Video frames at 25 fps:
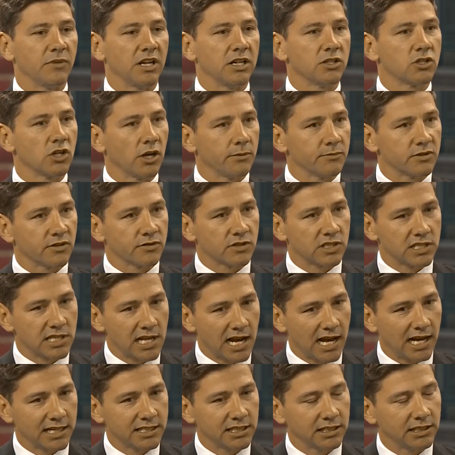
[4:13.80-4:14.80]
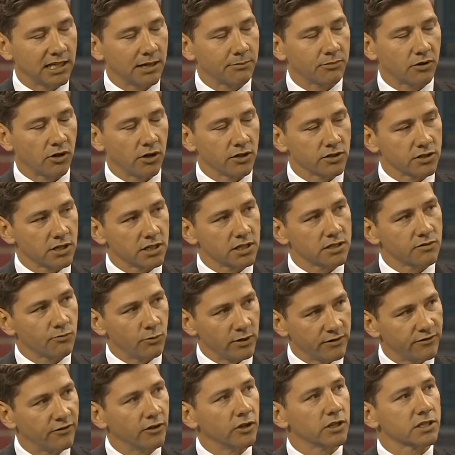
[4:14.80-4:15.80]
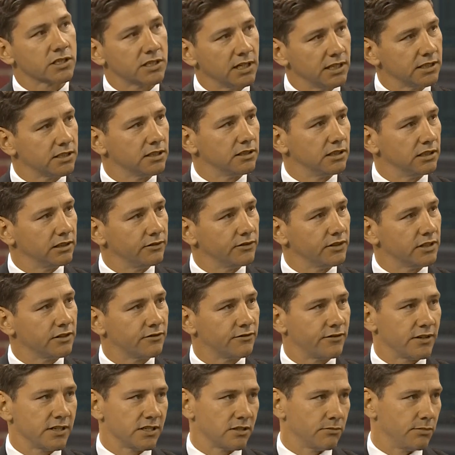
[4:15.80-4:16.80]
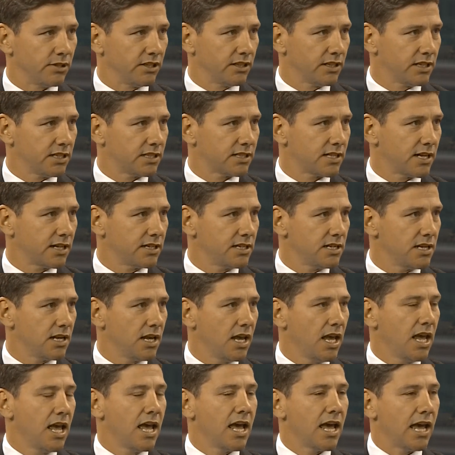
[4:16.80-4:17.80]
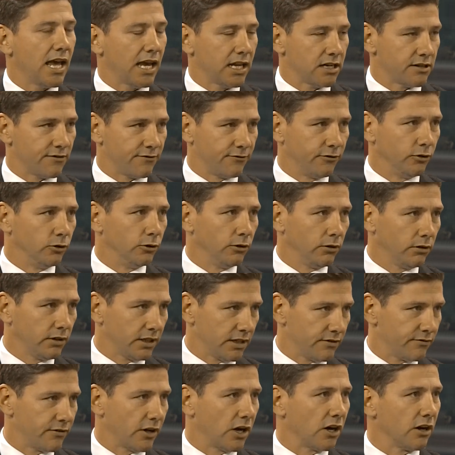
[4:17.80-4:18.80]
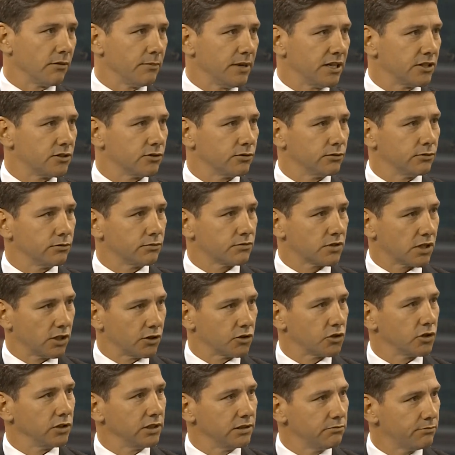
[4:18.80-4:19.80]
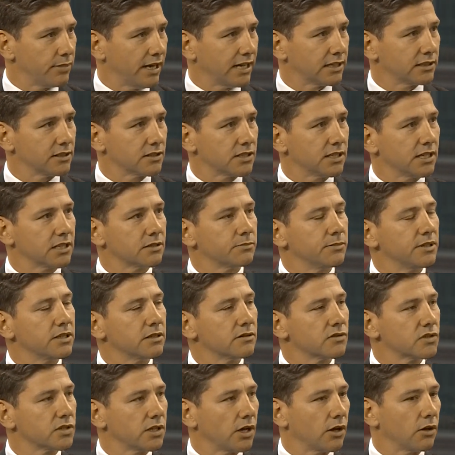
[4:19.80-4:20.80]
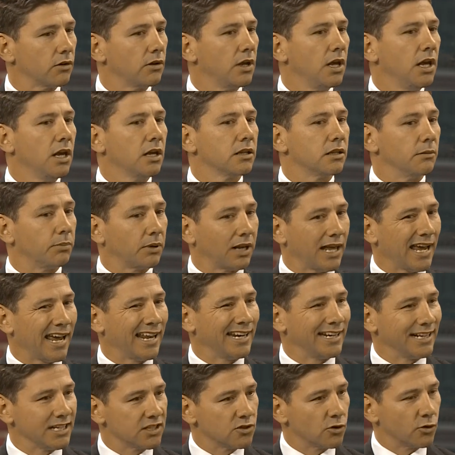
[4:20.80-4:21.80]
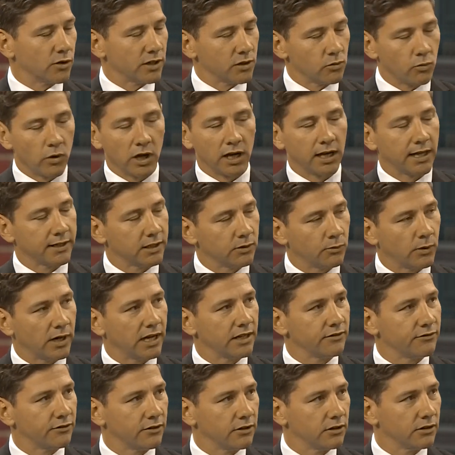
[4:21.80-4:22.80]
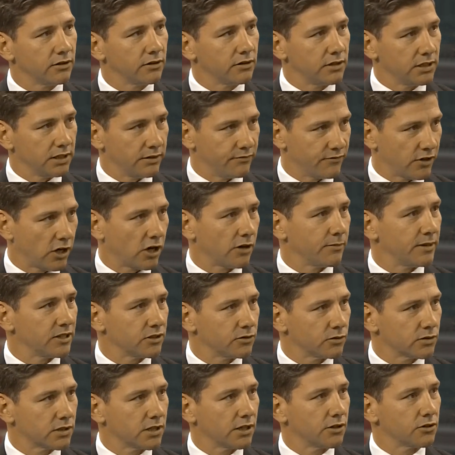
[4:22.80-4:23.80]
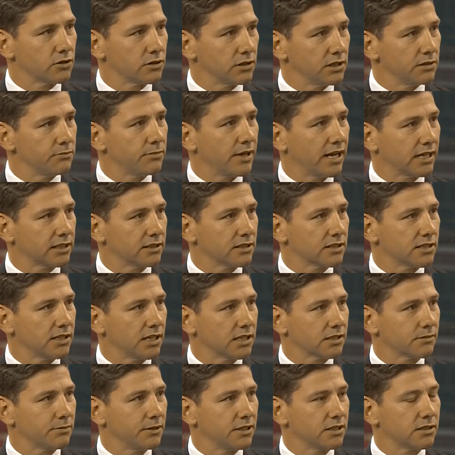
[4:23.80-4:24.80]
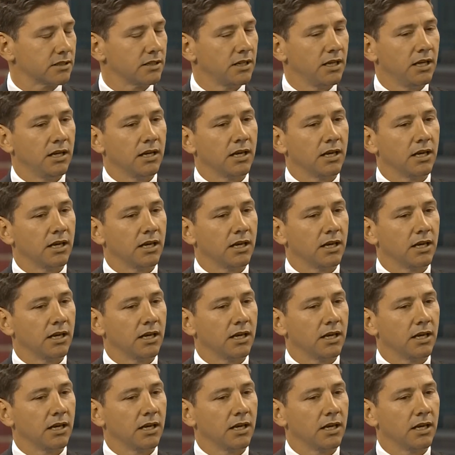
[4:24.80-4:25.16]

In terms of starting that process, we first need to deliver the feasibility study and a full environmental social impact assessment. So the planning is already well underway for the environmental social impact assessment.